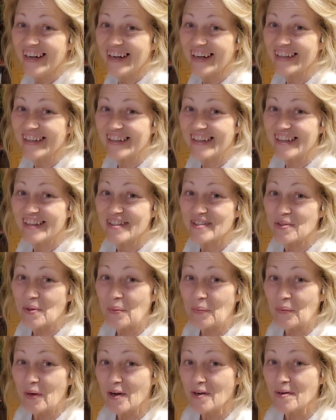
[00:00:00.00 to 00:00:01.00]
Hi guys,
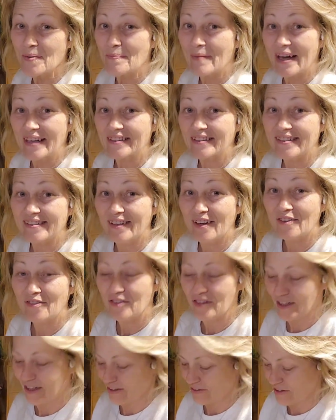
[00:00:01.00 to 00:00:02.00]
welcome back to Not
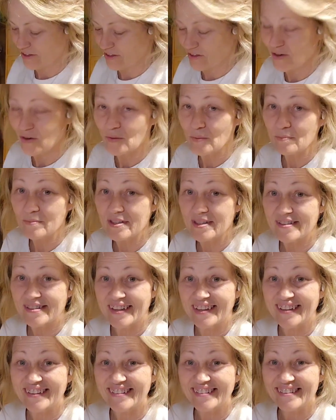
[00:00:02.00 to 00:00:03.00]
For Nothing
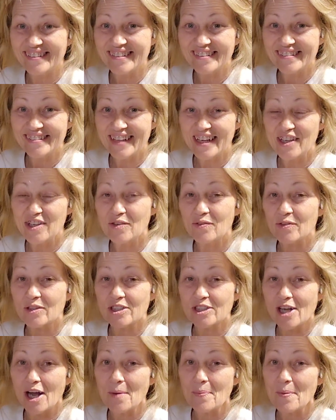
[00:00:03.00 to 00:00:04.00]
Homestead. Thank you for
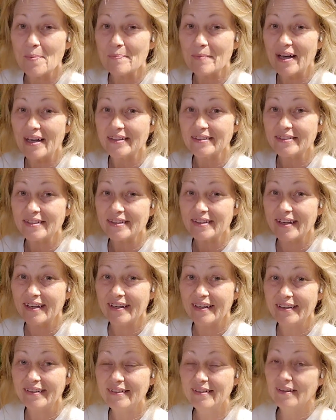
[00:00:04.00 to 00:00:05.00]
stopping by
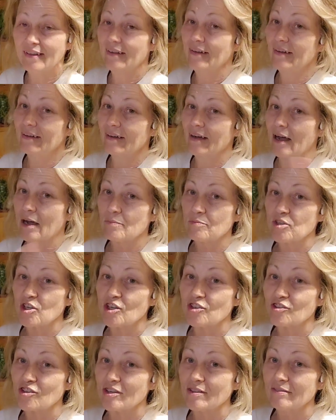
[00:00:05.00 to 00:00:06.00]
today. I'm
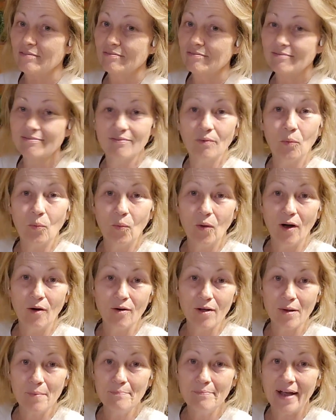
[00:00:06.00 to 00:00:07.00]
Ginger.
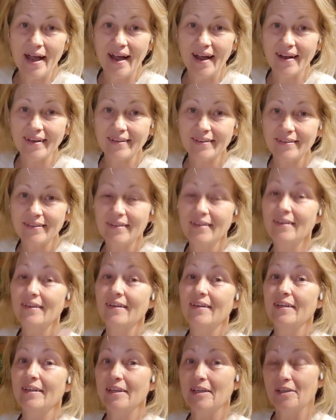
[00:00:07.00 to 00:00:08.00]
Welcome back.
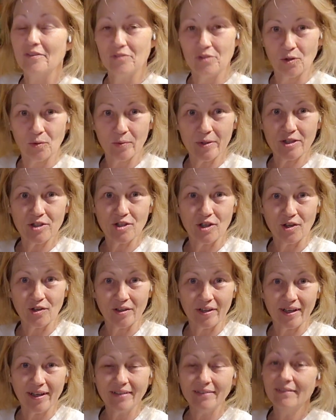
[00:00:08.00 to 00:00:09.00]
If you're
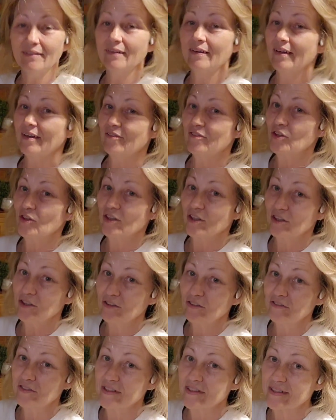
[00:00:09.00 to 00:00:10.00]
returning, if you're a
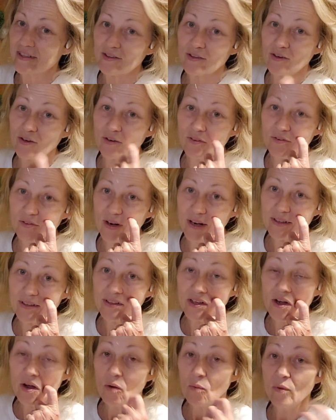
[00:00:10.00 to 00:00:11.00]
new visitor or
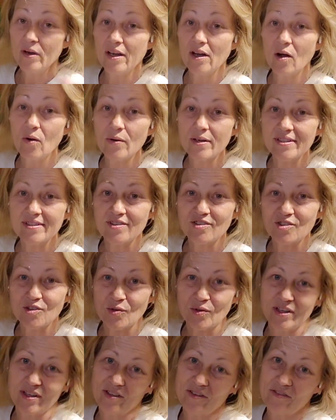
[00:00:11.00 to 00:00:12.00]
friend, we always
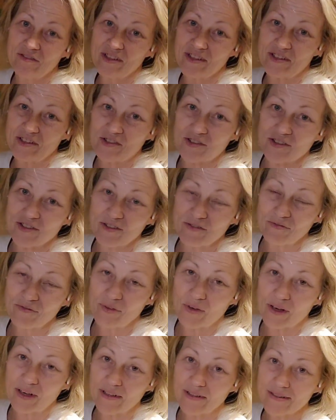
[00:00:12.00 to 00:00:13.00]
enjoy new visitors and
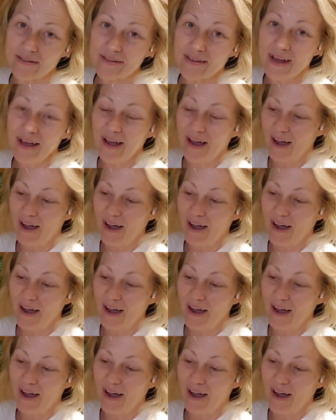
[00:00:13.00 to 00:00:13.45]
friends.